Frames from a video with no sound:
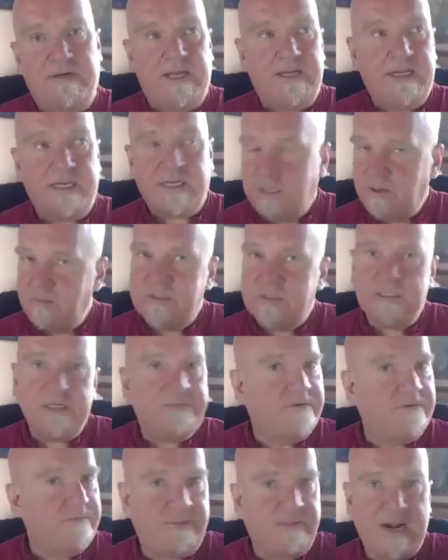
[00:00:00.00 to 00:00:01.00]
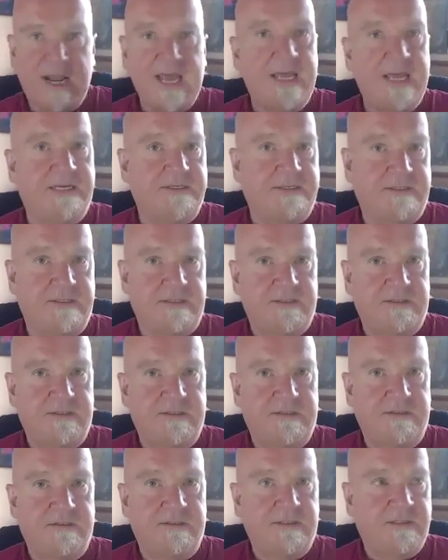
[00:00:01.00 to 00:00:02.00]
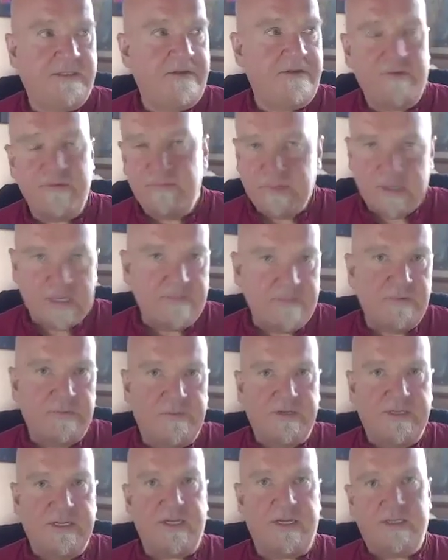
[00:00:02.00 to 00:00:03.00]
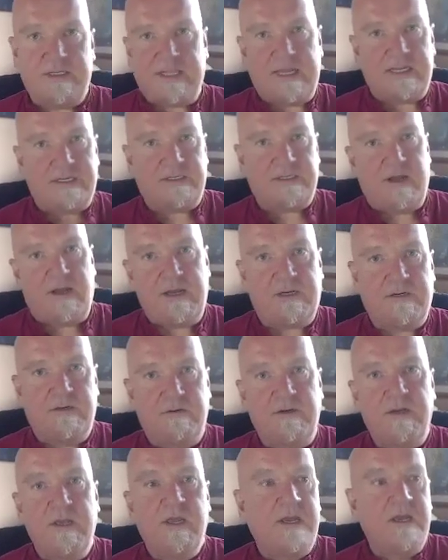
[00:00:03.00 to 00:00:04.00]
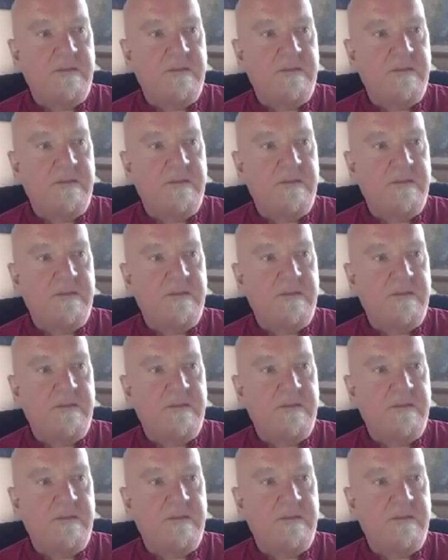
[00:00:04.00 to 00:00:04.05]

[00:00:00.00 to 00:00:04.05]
And it could be different players, different people in that cycle,